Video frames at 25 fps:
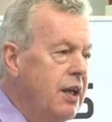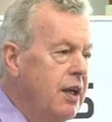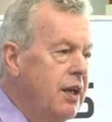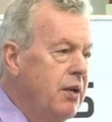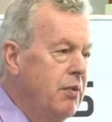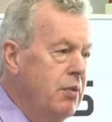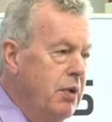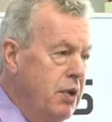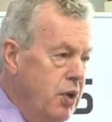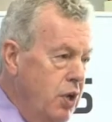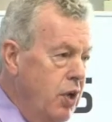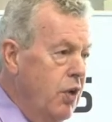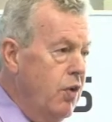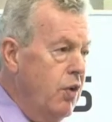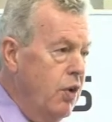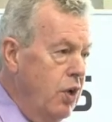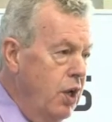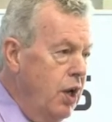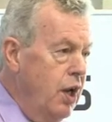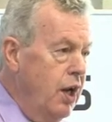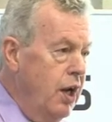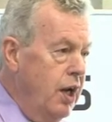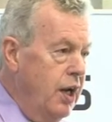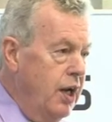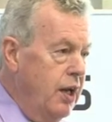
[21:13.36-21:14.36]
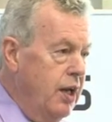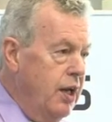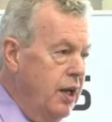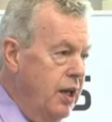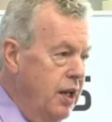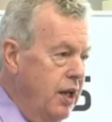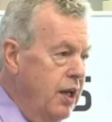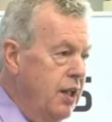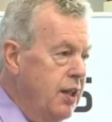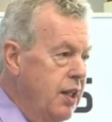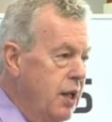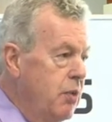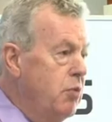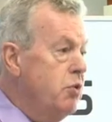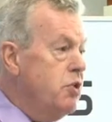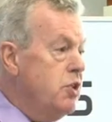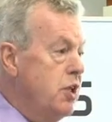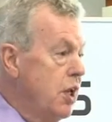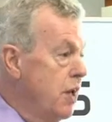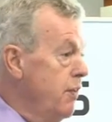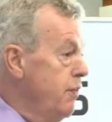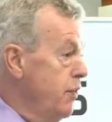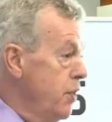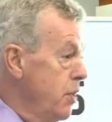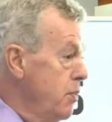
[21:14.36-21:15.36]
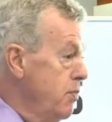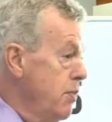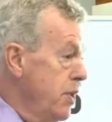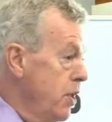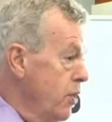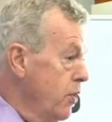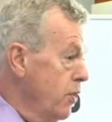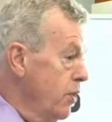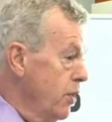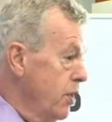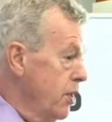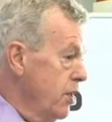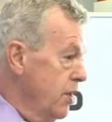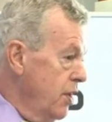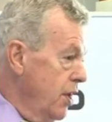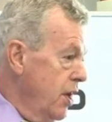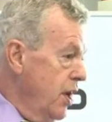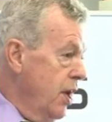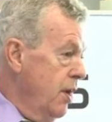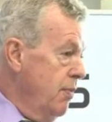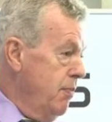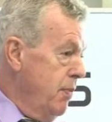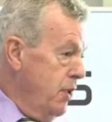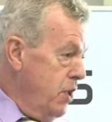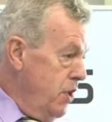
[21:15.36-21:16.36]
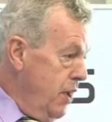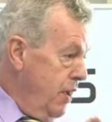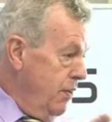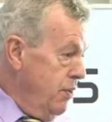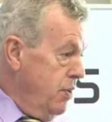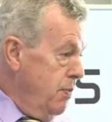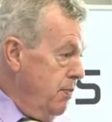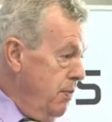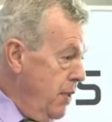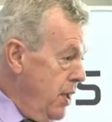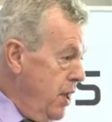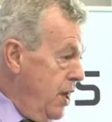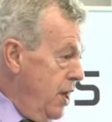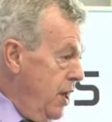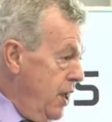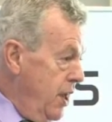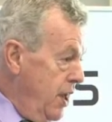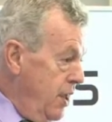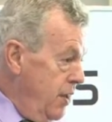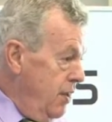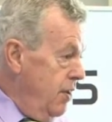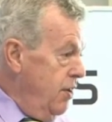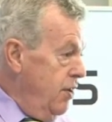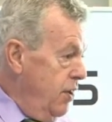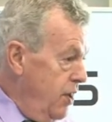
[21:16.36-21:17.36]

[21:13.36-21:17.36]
When you go online, they will deliver you milk, but you have to buy it,